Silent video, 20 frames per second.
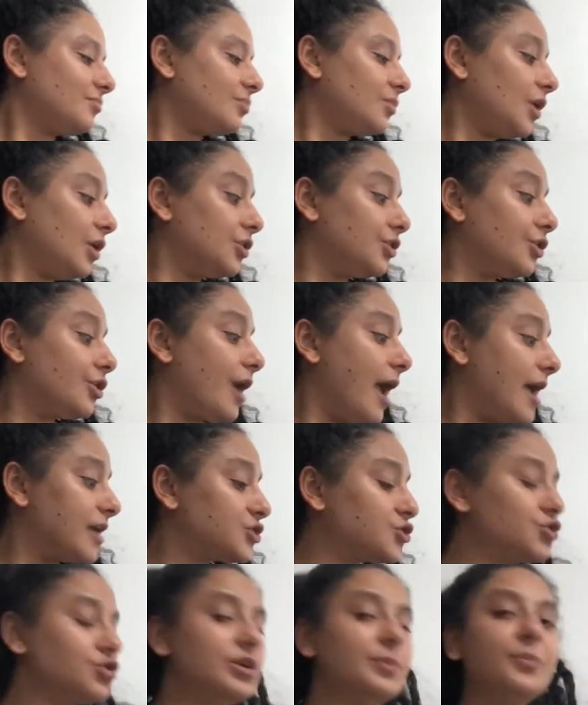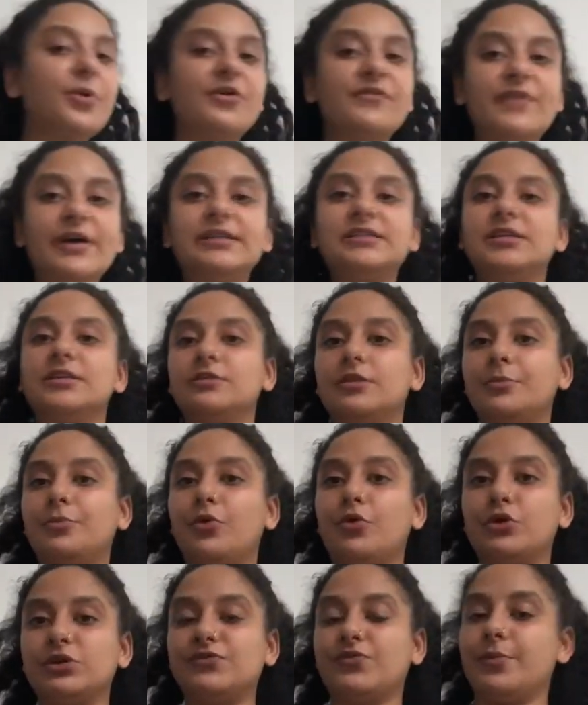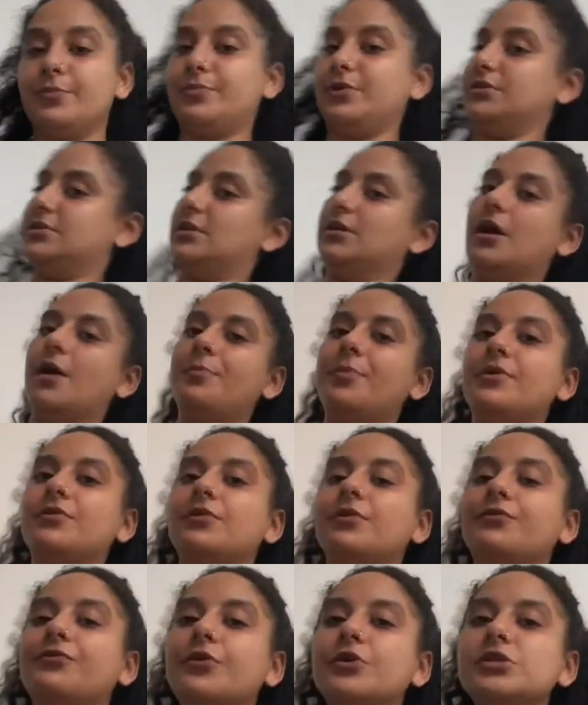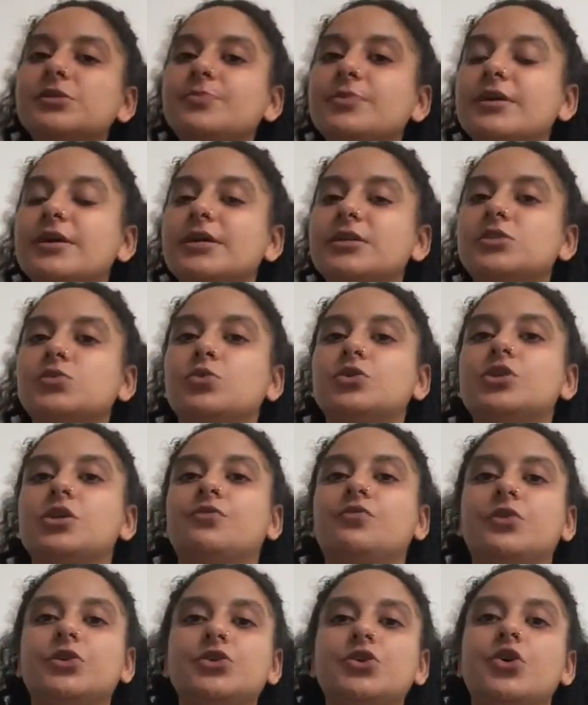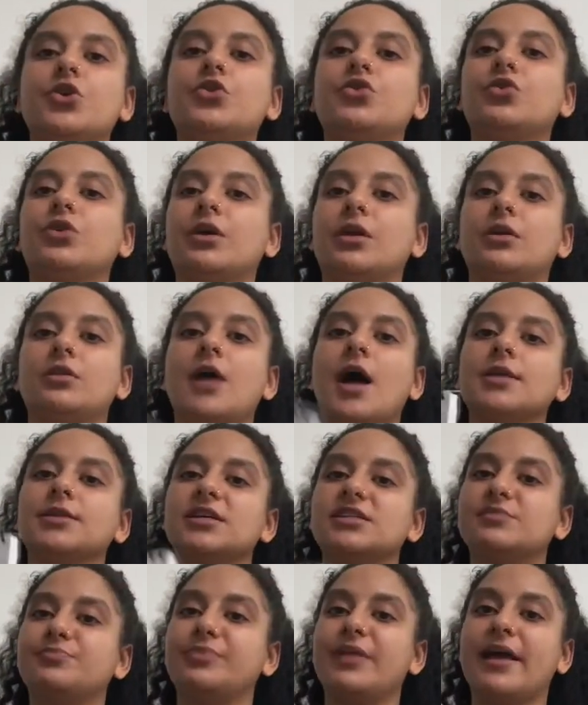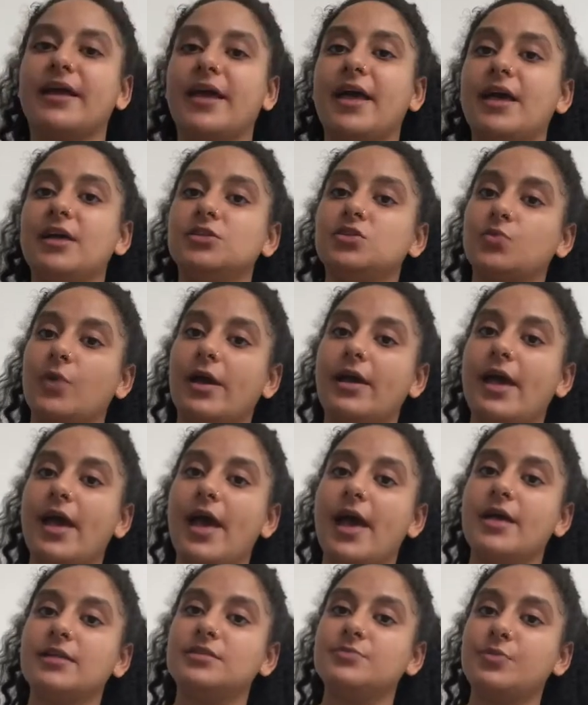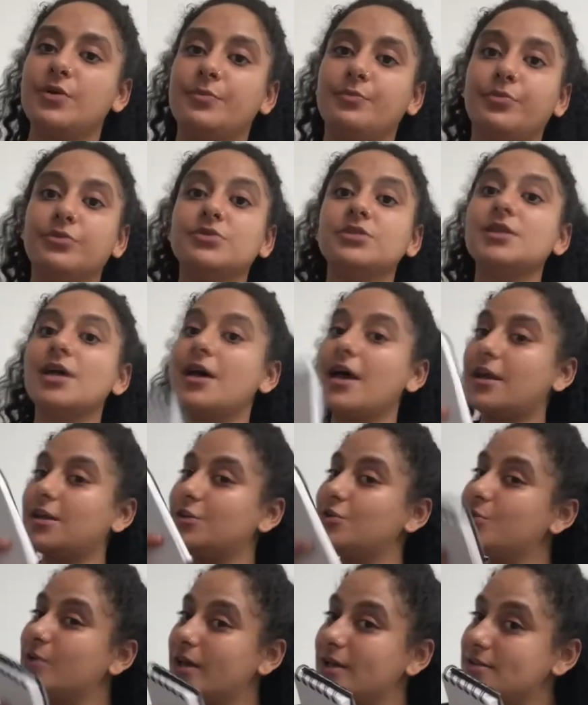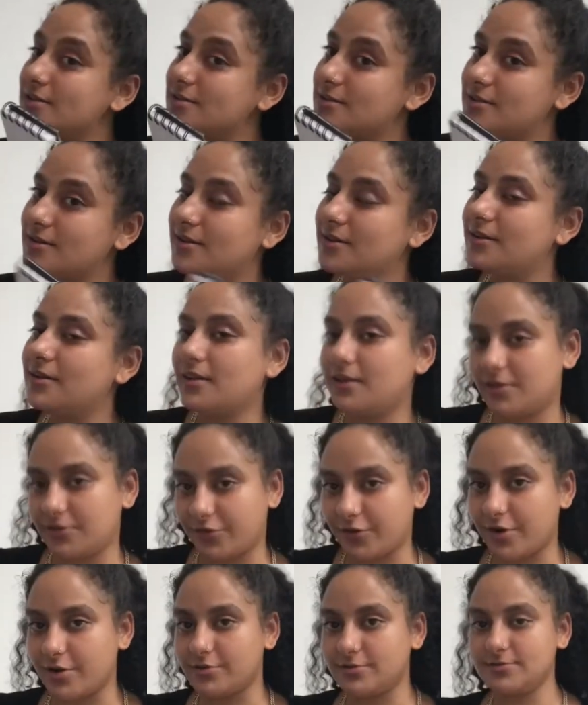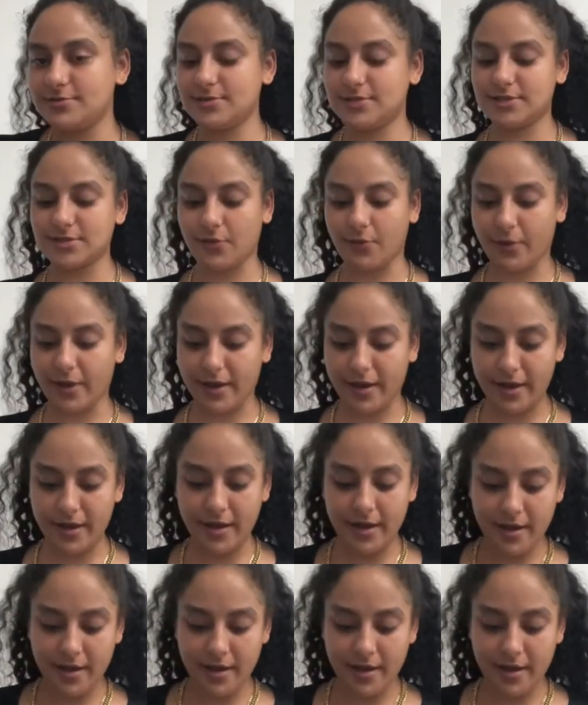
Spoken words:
you're actually preventing the pores from building up in the first place, which in return you'll get a lot less blackheads, whiteheads, pimples, and you guessed it, ingrowns, okay?